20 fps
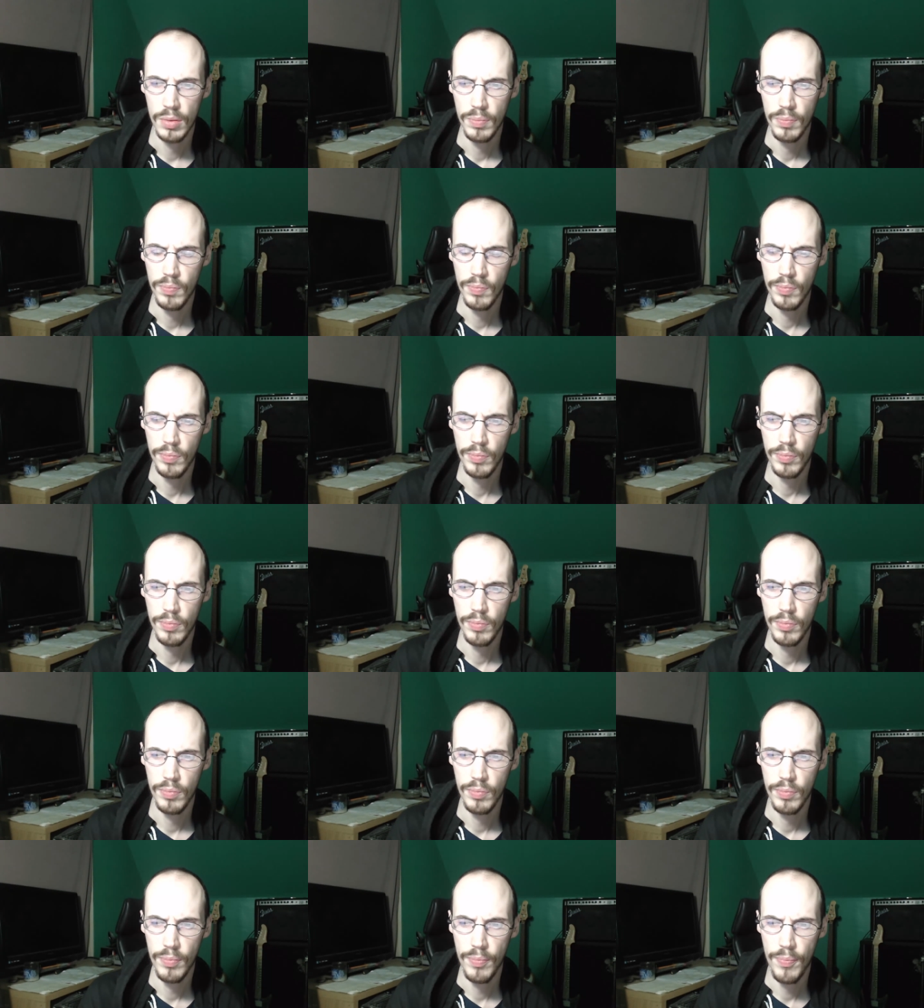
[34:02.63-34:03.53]
Why
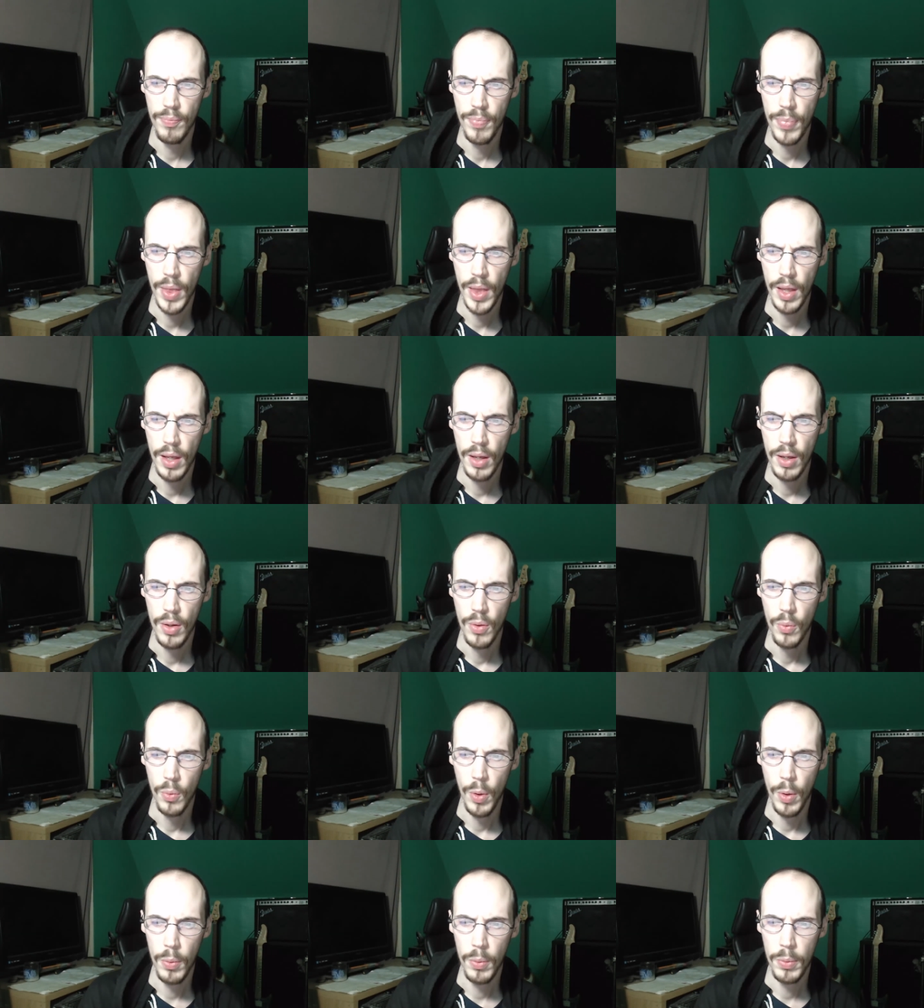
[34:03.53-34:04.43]

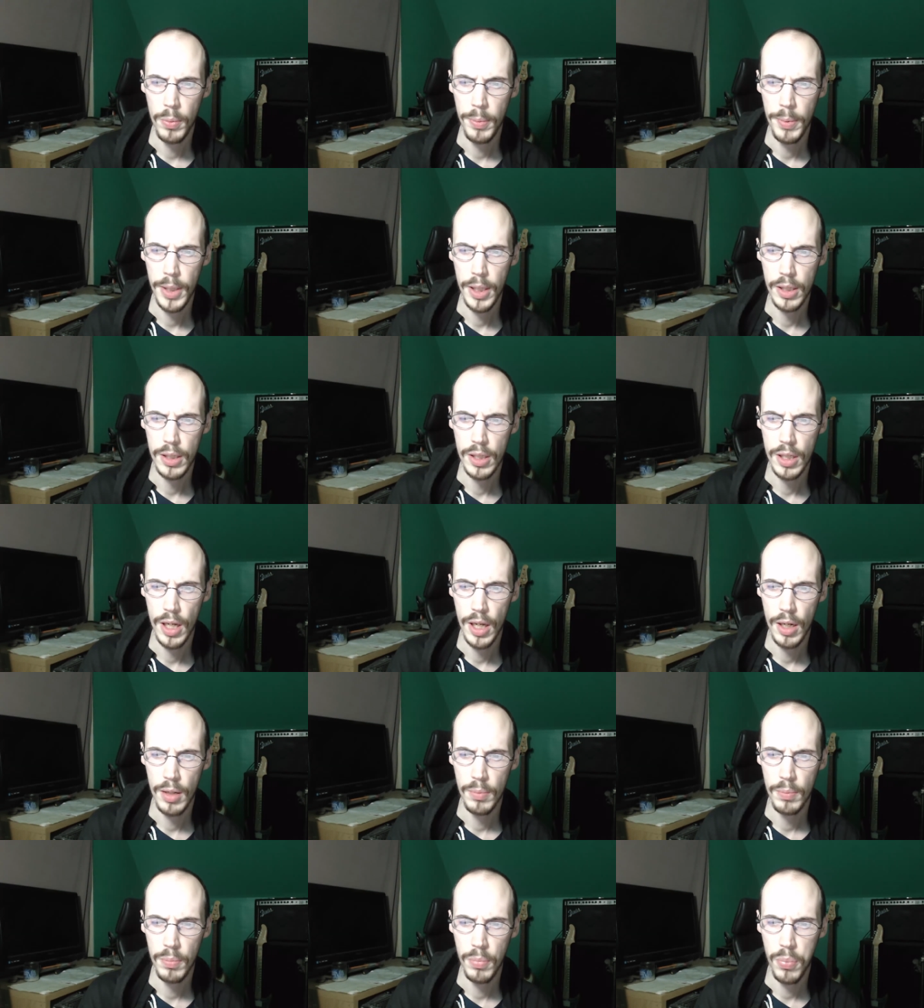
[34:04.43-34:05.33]
would it be 10